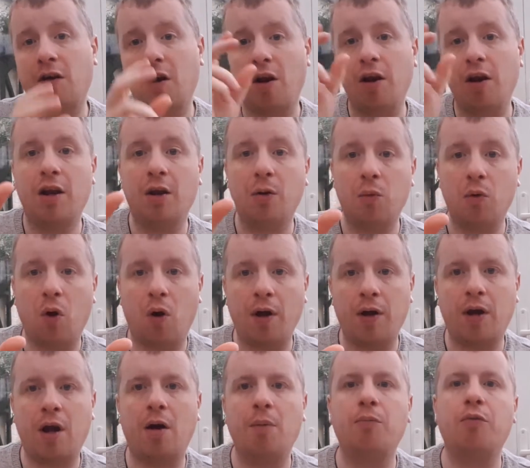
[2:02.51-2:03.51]
a of little
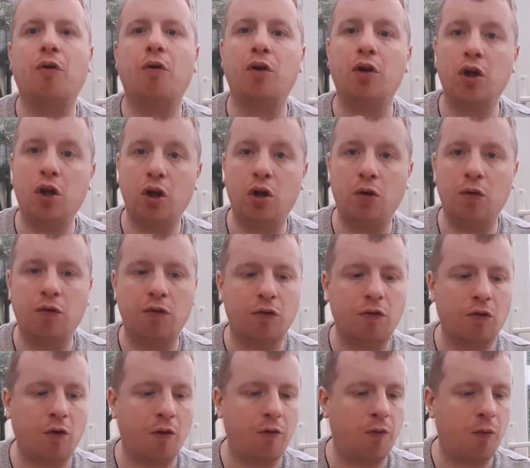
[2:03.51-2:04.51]
light comes on and you use the
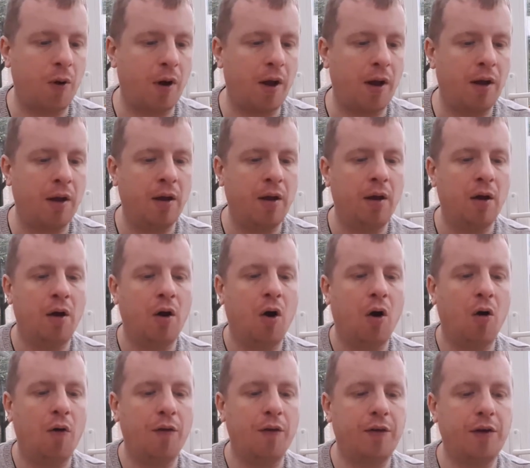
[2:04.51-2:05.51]
software
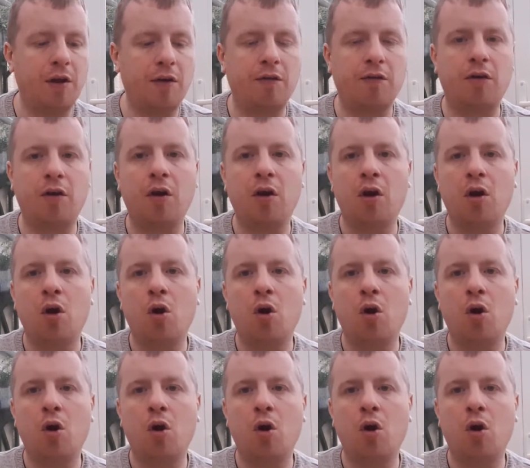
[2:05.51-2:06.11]
on the disk,